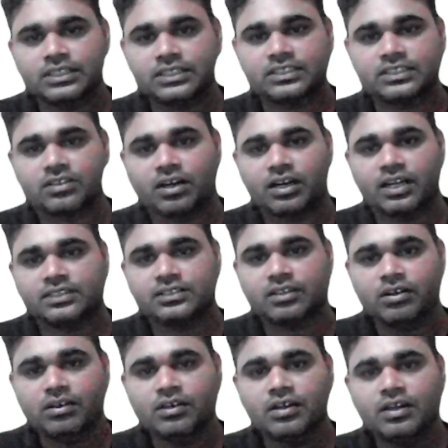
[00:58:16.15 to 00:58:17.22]
it is called as
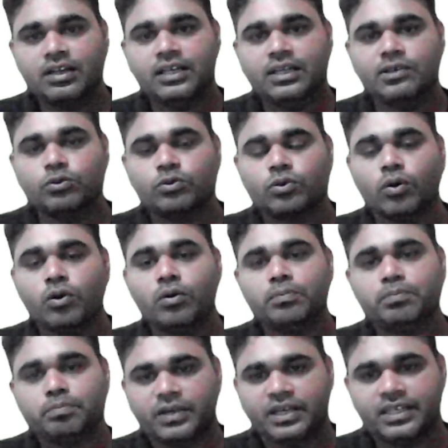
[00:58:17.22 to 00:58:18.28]
the
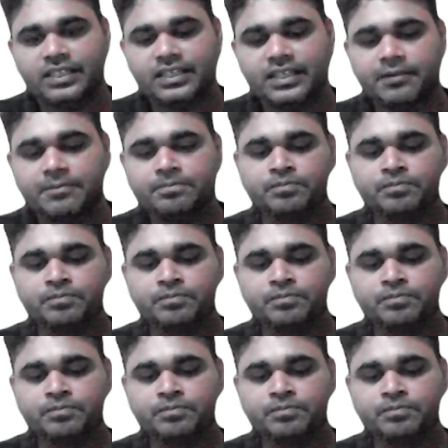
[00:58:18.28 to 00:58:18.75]
leukopenia.